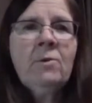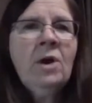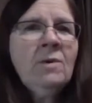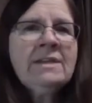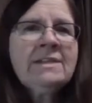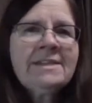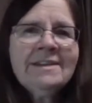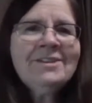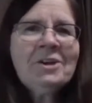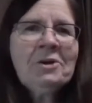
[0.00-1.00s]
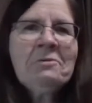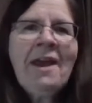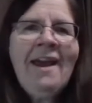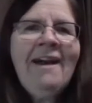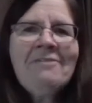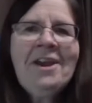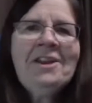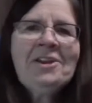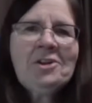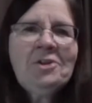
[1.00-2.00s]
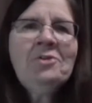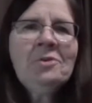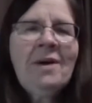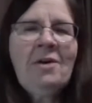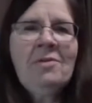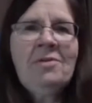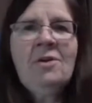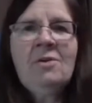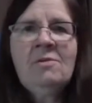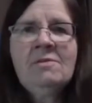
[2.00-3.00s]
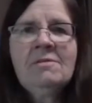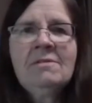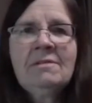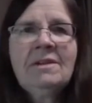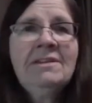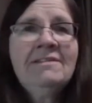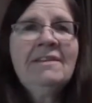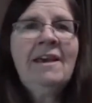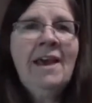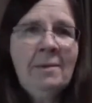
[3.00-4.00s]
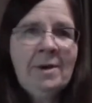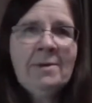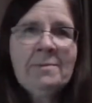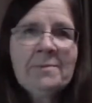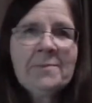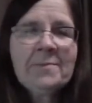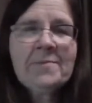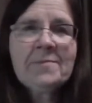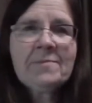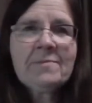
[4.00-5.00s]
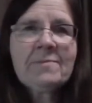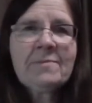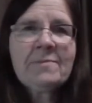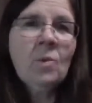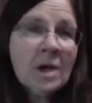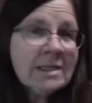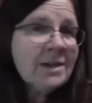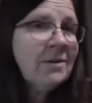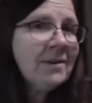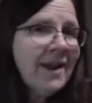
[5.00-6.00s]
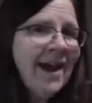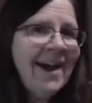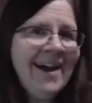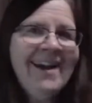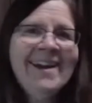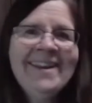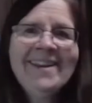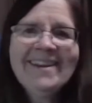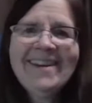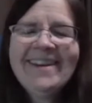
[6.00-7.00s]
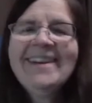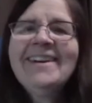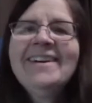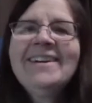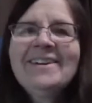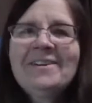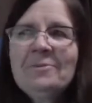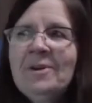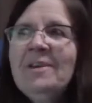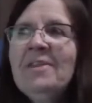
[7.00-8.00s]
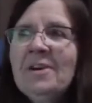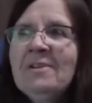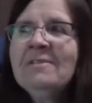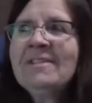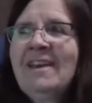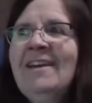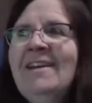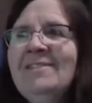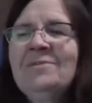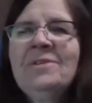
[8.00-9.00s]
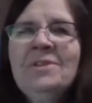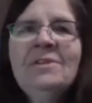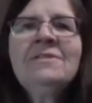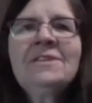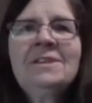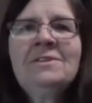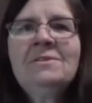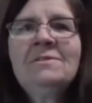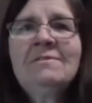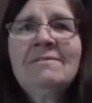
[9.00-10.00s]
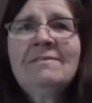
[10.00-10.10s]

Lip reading: What we still don't have any clue about, though, is Emma. What's going on with those guys, with those two?